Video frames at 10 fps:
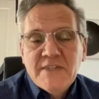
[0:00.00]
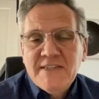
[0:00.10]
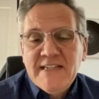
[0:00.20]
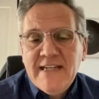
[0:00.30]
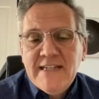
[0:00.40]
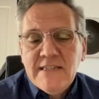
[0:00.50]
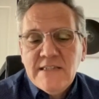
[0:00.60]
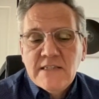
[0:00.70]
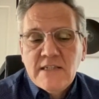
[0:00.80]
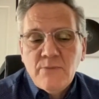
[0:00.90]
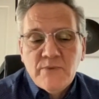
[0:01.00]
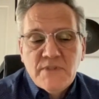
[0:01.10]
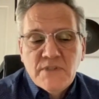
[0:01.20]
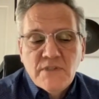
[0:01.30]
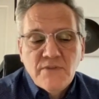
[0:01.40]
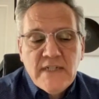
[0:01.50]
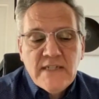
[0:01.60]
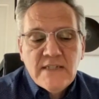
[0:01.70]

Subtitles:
in the 80s, that was great.